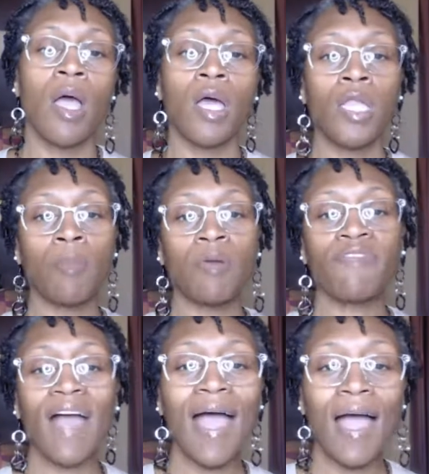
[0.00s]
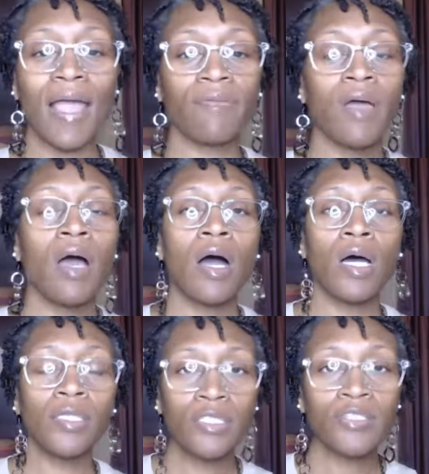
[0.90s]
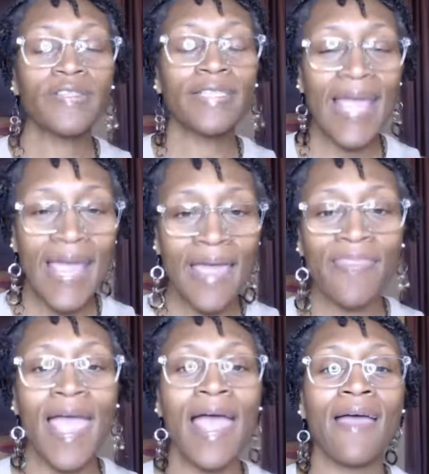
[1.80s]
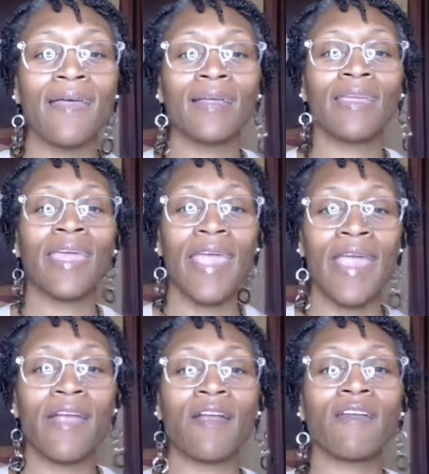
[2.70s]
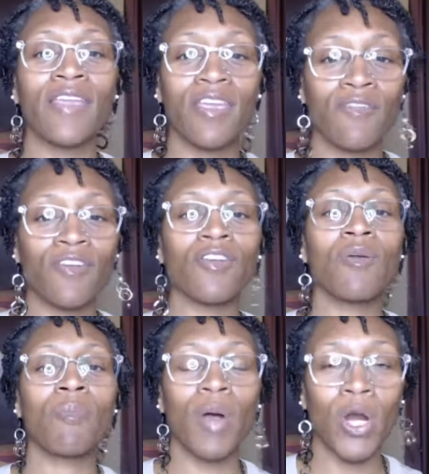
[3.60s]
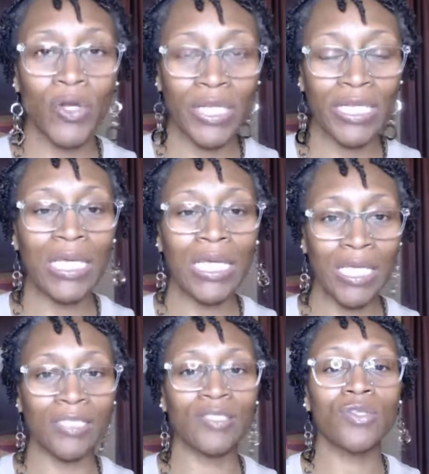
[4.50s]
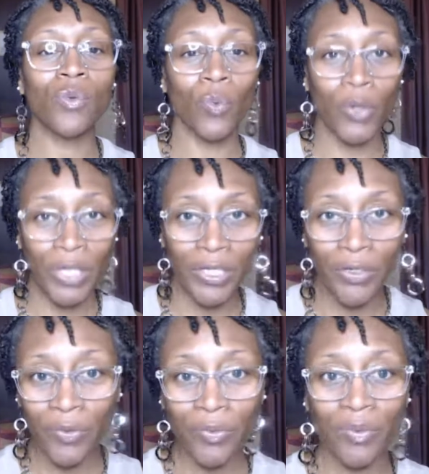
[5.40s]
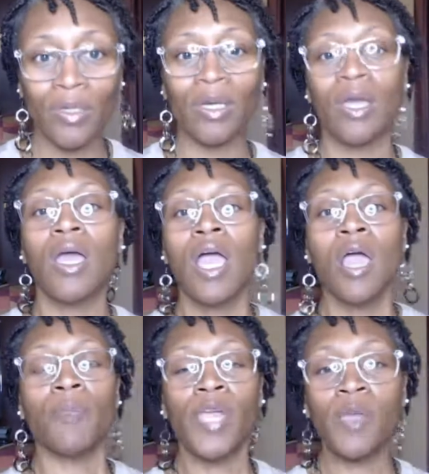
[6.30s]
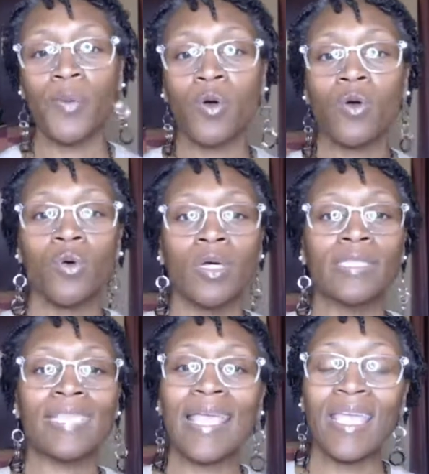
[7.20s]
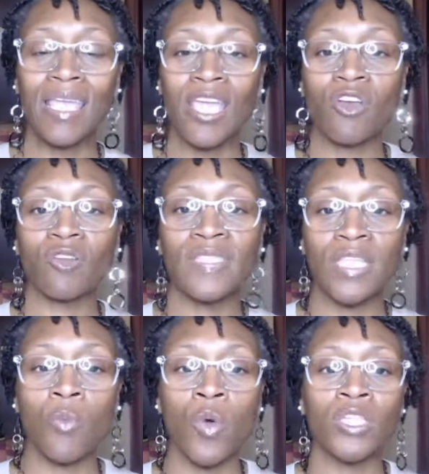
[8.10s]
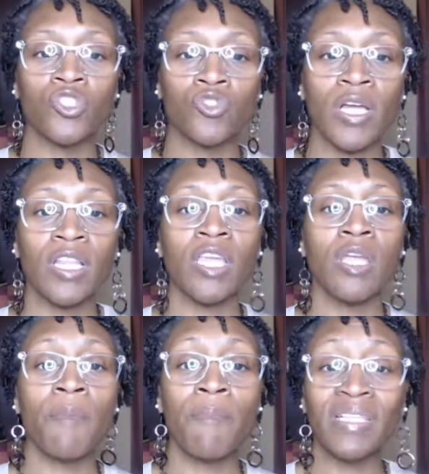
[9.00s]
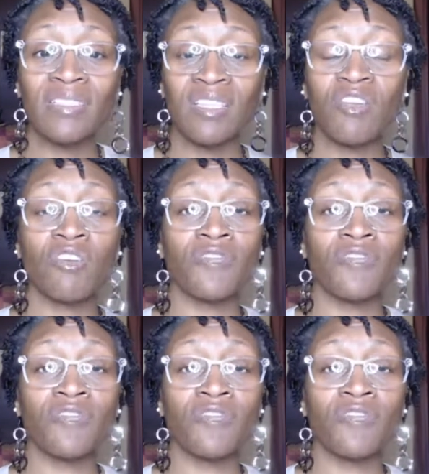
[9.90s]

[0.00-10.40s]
Number five, understand that caregiver burden is real. People taking care of someone struggling mentally or